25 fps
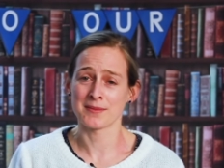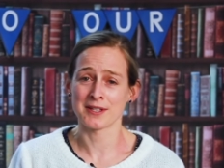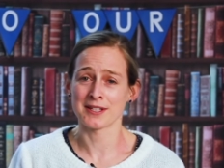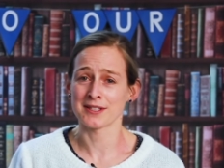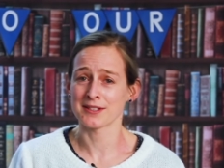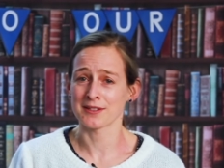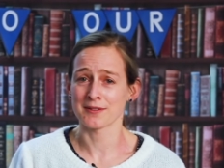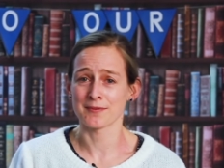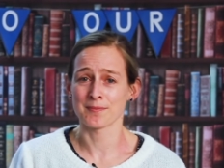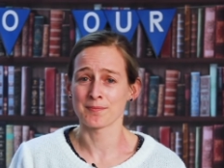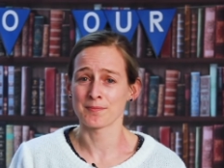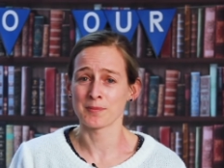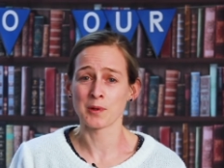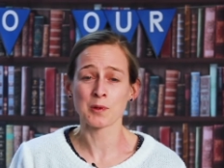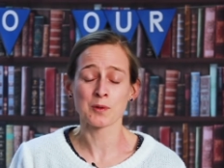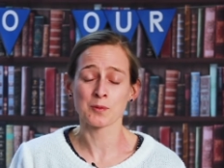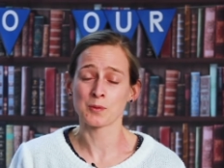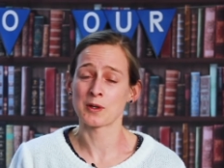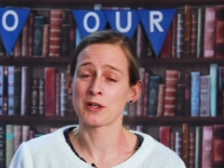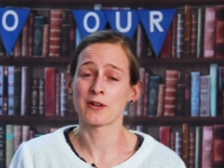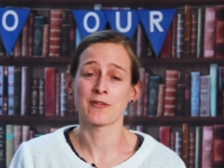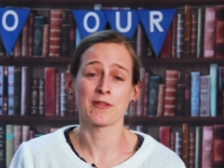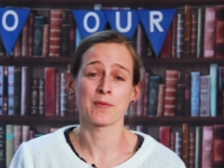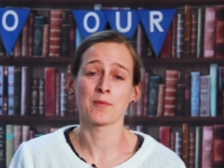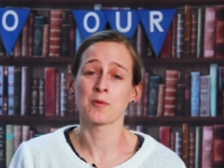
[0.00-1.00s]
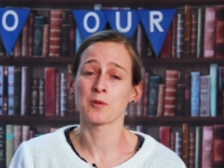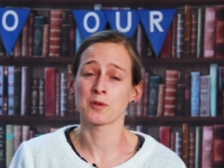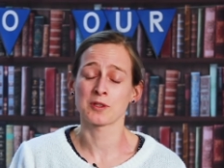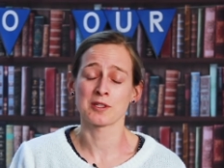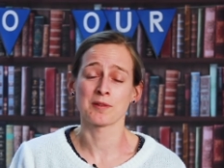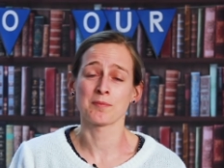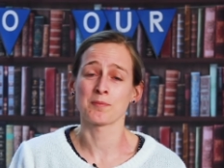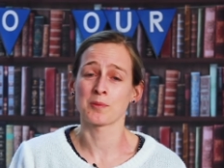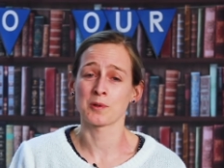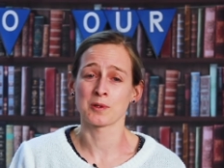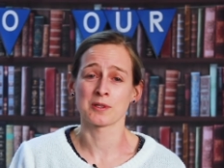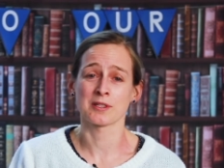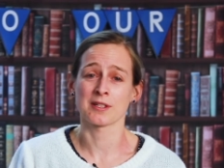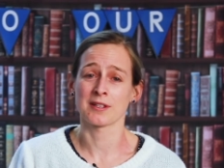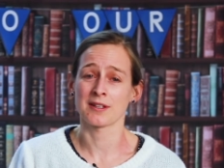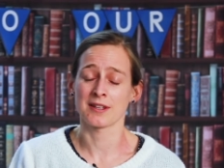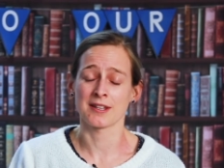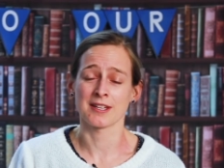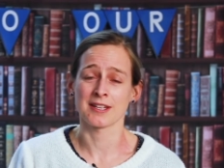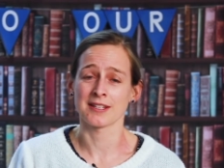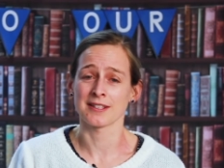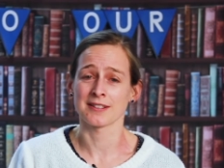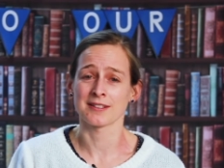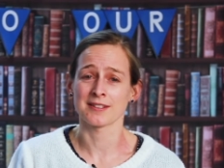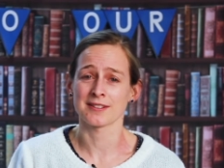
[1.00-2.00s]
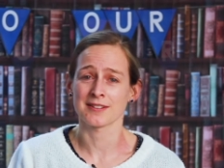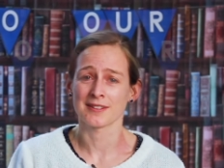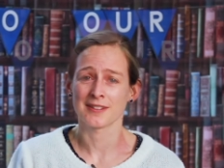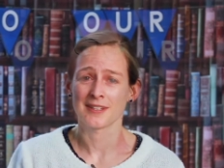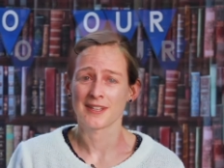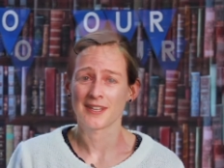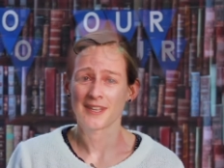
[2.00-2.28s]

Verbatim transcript: is one of the most important things.